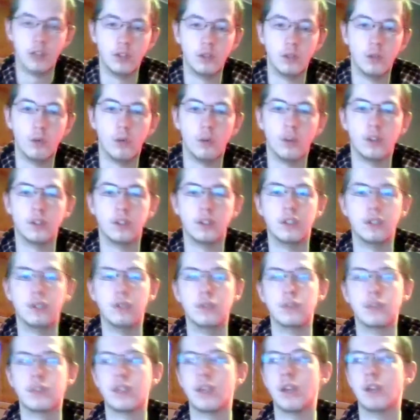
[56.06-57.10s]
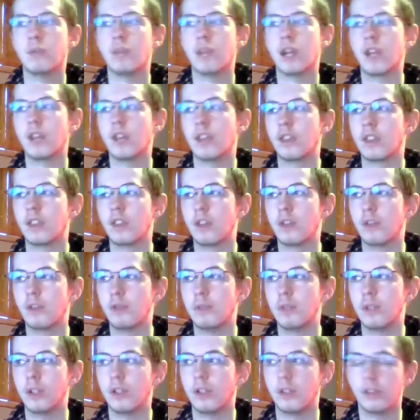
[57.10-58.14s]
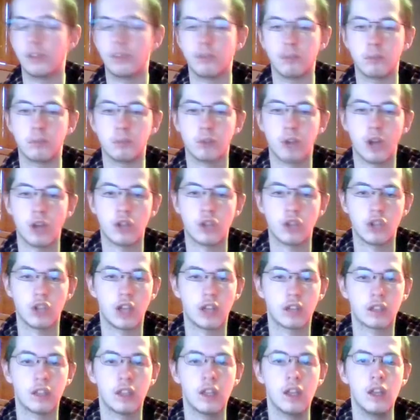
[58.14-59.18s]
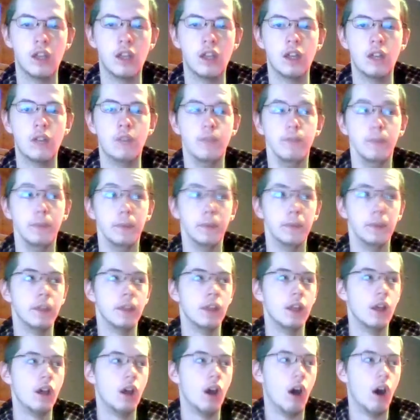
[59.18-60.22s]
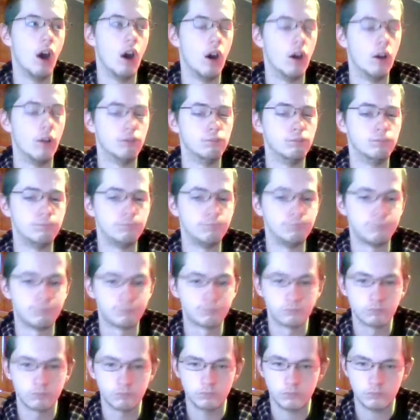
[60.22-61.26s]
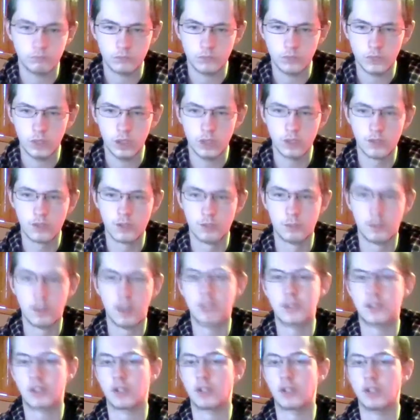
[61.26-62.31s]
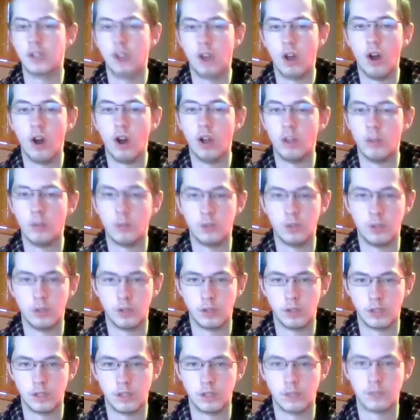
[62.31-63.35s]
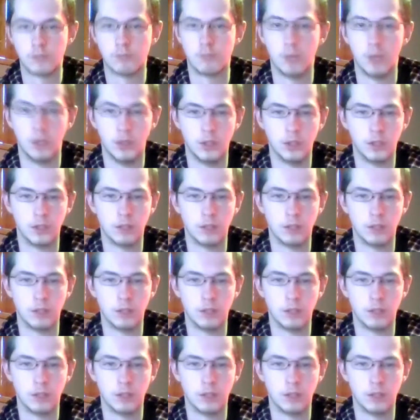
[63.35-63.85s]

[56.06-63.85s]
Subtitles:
want to use them, and I think that would be a really fun project. So basically all I'm doing is building the